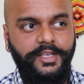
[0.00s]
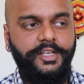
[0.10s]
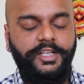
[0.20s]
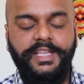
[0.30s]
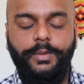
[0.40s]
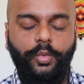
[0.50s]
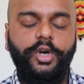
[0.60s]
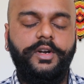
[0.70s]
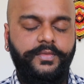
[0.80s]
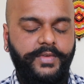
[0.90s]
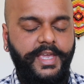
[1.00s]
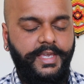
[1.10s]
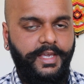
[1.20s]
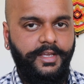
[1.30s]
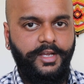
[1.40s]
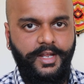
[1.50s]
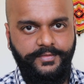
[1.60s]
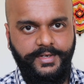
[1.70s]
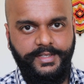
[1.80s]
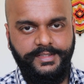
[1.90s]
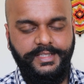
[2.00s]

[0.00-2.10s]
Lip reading: they were faking confidence.